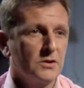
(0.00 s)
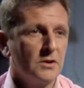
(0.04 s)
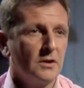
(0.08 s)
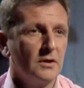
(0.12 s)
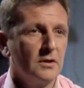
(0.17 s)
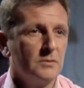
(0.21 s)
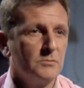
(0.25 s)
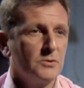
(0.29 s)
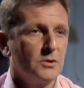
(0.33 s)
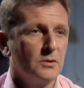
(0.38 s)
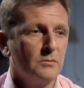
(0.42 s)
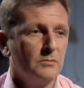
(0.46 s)

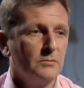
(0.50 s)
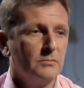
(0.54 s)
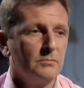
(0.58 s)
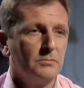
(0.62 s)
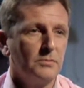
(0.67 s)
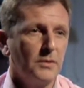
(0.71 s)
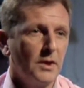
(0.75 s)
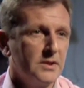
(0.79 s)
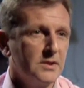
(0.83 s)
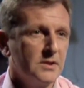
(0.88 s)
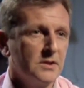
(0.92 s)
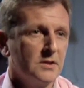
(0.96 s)
times and
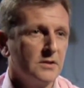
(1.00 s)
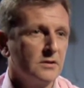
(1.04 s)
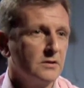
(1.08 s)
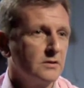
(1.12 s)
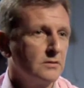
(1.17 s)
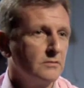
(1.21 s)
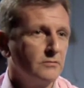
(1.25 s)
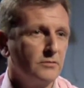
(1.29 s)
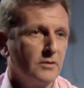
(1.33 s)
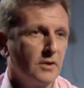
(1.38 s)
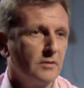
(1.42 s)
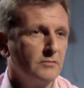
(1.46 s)
places
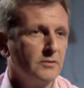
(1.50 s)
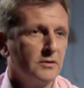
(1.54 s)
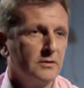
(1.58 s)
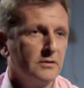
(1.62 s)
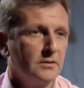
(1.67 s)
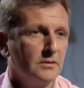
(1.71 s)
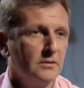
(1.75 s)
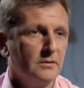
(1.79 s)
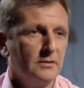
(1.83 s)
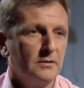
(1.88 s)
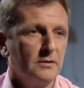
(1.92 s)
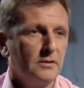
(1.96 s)
for
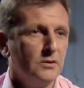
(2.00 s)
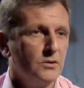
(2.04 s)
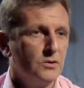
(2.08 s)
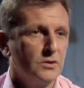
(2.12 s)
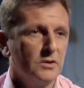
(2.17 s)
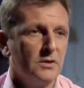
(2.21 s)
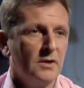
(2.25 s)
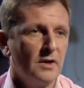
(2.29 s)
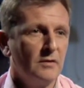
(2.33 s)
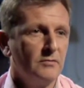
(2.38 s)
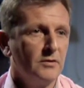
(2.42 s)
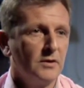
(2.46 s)
everything. You
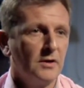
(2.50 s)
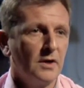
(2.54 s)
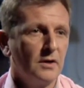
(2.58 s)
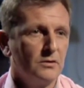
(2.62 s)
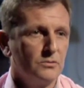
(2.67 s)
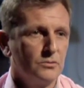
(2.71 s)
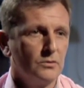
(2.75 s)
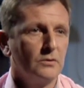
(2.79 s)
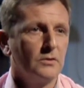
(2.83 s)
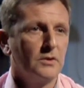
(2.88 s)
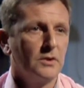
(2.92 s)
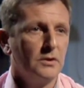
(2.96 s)
should never get
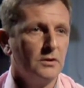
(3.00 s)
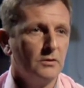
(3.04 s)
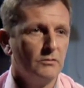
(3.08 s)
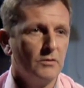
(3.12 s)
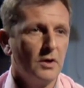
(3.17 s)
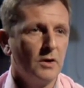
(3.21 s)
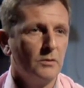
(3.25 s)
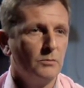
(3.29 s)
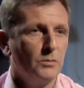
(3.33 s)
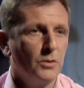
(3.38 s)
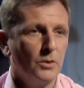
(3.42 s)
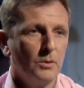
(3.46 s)
drunk in your
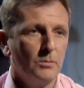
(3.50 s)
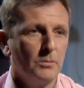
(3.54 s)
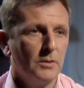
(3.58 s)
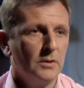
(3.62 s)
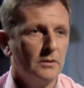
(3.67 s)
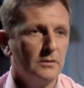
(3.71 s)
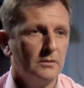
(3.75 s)
own pub.